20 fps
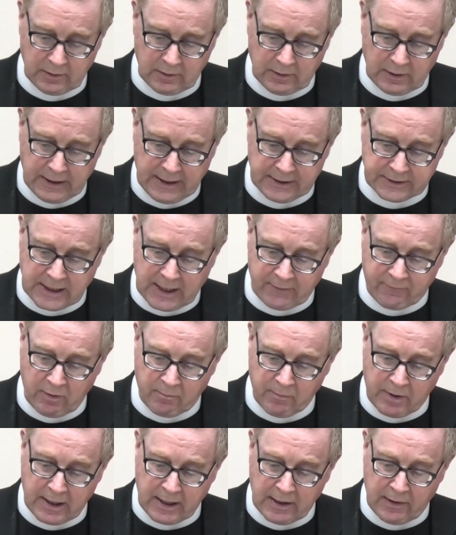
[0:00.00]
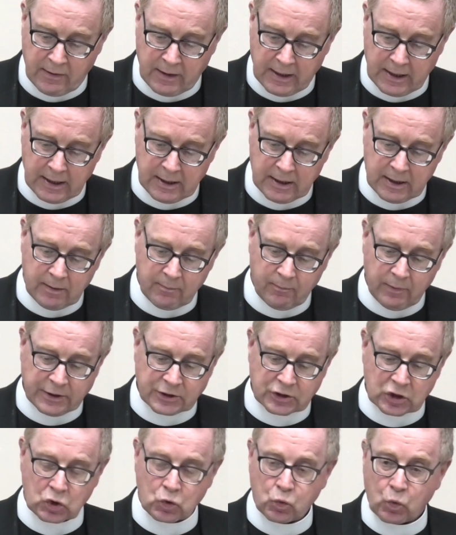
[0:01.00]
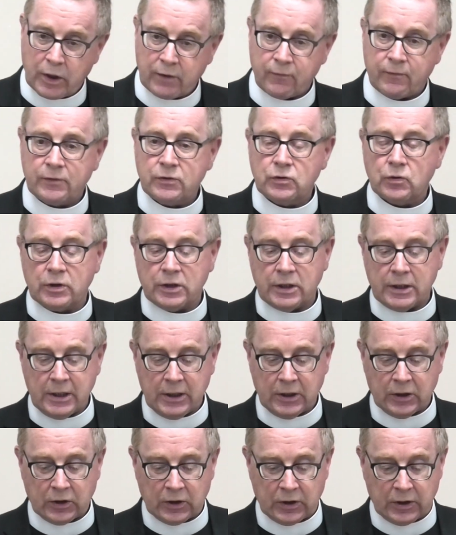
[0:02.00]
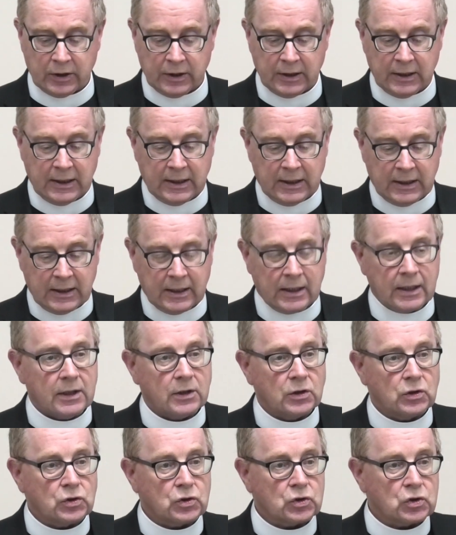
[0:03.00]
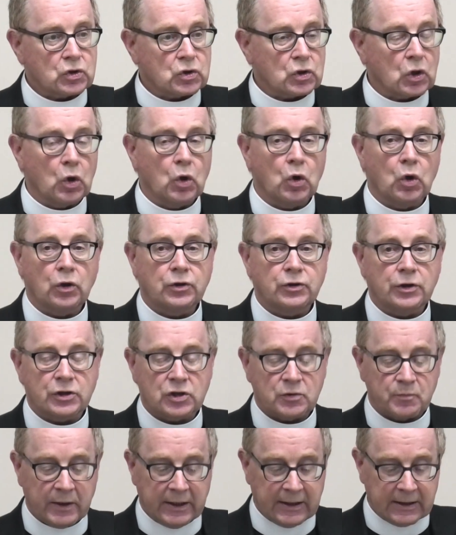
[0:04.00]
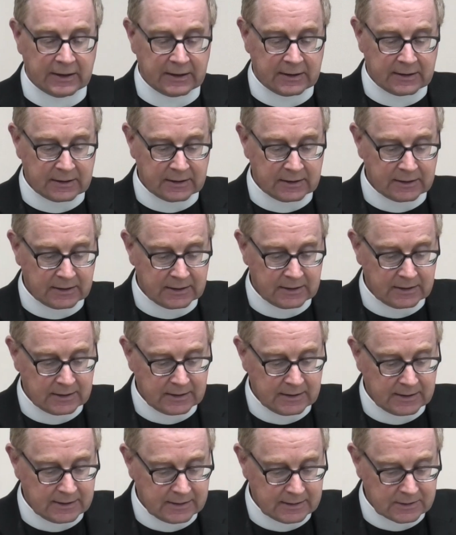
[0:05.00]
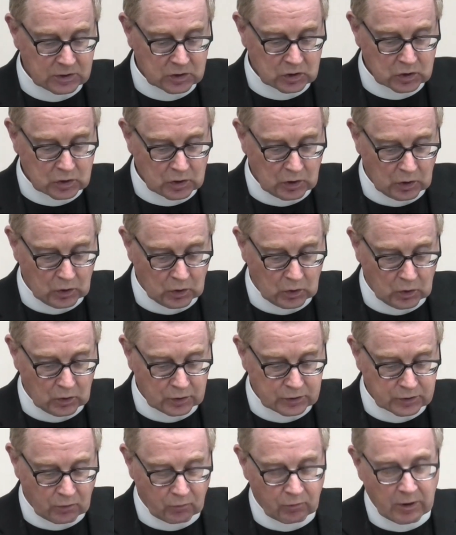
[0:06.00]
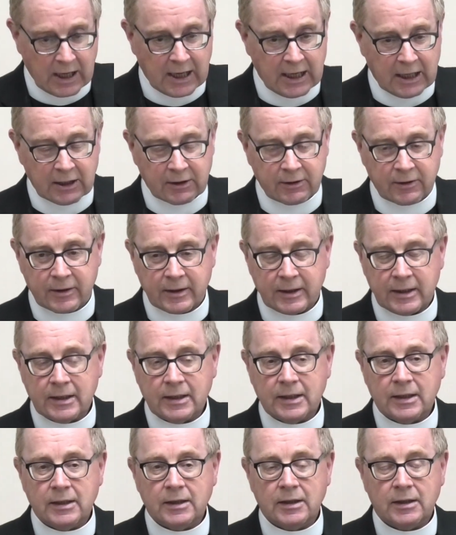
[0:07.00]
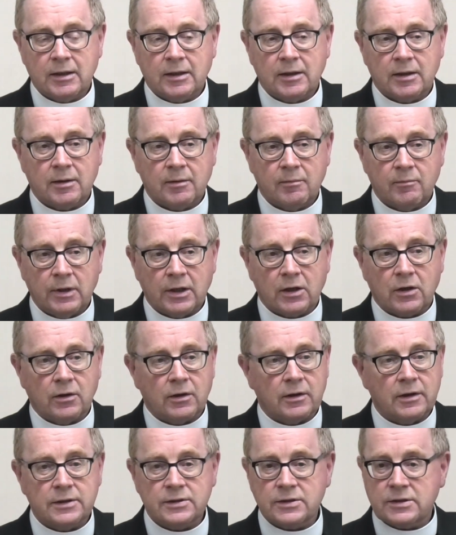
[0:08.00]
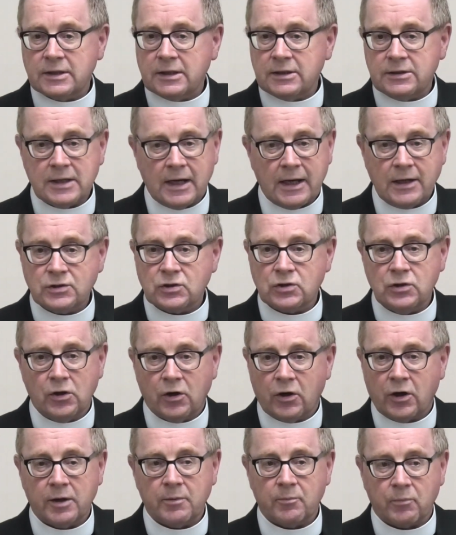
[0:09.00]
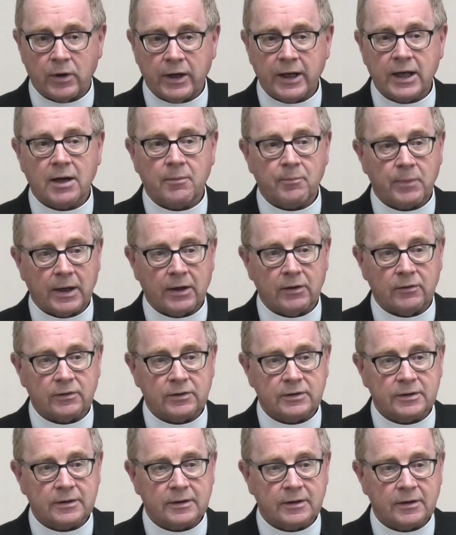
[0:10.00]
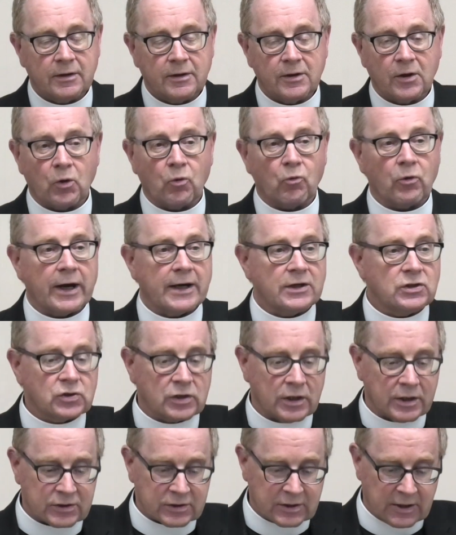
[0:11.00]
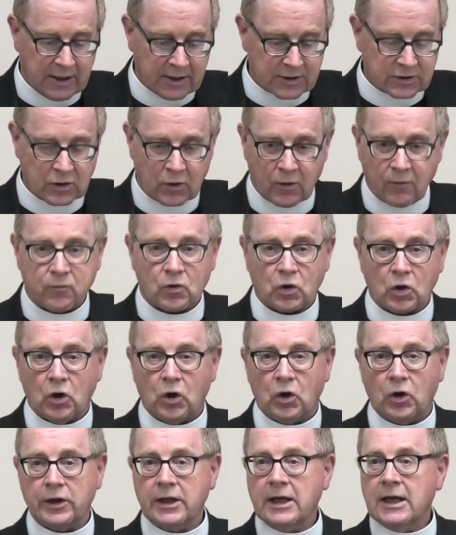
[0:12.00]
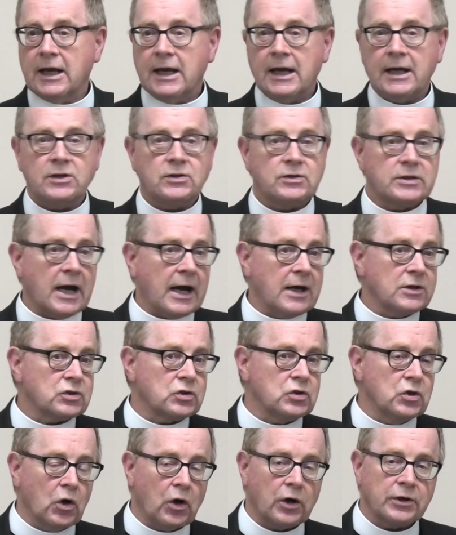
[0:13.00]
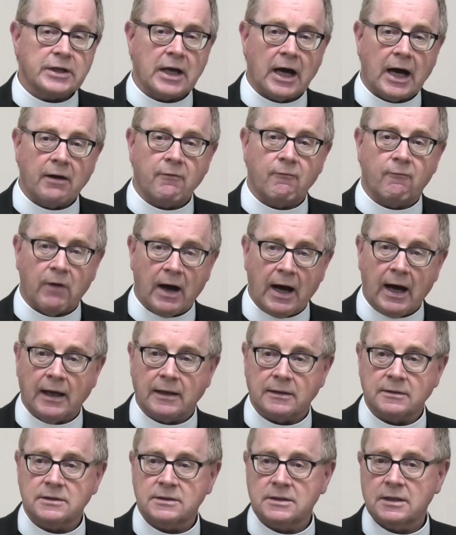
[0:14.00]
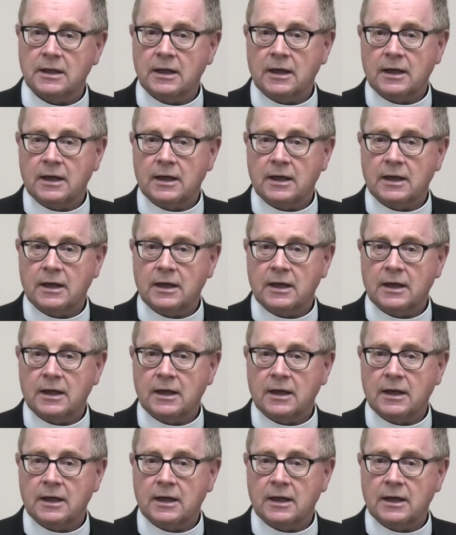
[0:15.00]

Let every man be swift to hear, slow to speak, slow to wrath, because it does not bring about the righteousness of God. It does not advance